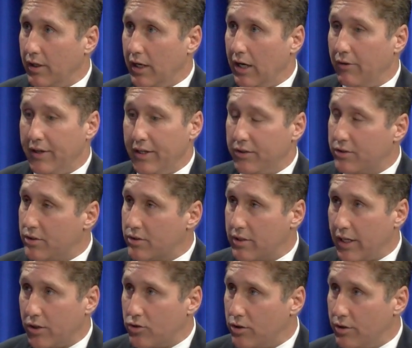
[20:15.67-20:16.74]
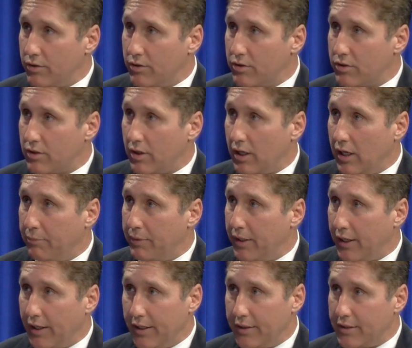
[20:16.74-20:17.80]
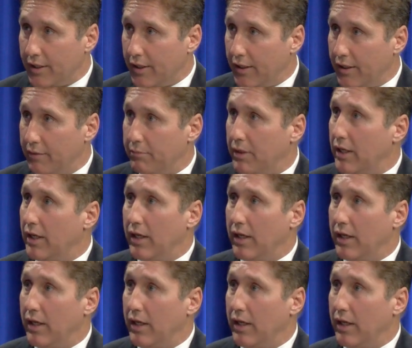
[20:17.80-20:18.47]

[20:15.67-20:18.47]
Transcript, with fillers: Our intersections are behind time.